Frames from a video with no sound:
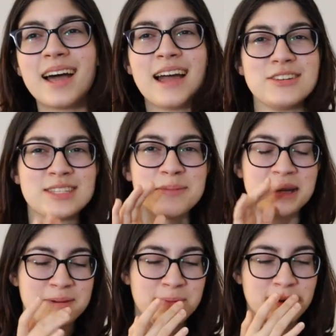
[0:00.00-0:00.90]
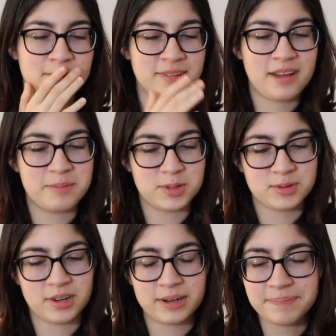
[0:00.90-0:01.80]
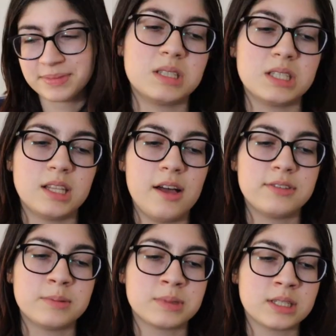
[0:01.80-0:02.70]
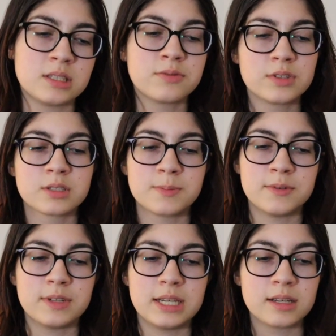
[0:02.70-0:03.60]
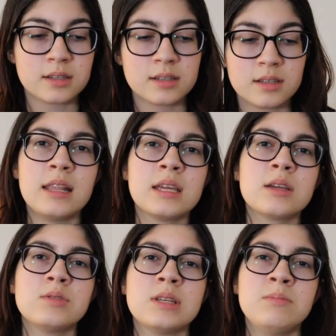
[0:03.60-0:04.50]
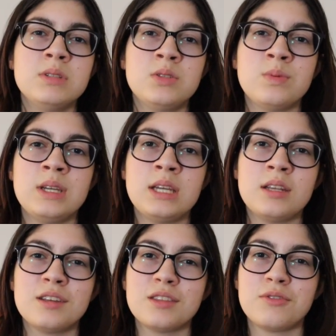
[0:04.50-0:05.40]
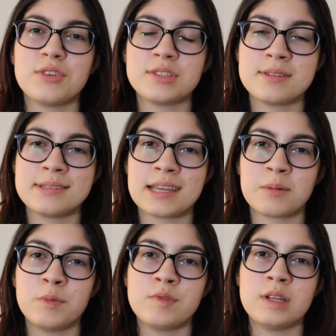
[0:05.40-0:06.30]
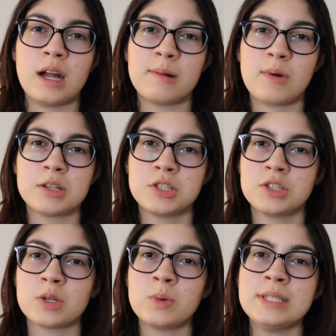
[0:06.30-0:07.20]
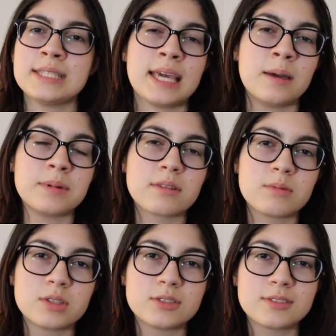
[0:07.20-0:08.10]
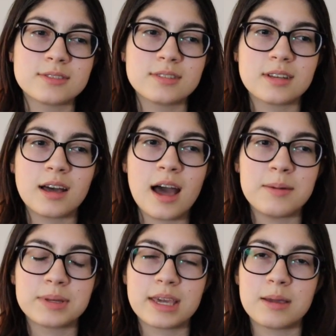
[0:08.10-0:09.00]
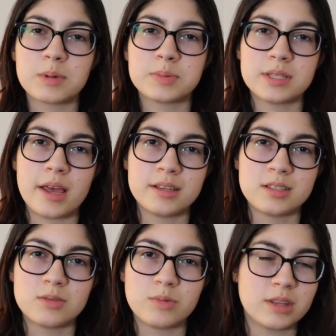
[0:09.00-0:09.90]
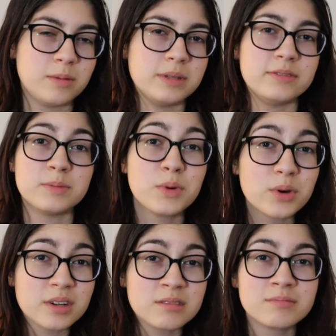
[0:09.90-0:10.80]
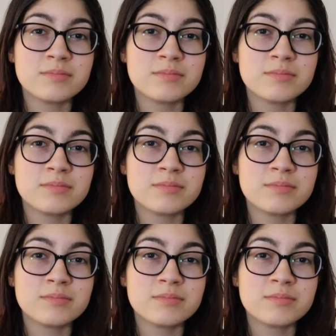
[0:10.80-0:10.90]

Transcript: I just hit my computer. I'm so sorry. Loved him since the first movie. I think it was in between the first and second movie I watched The Queen's Gambit, which I became obsessed with him even more.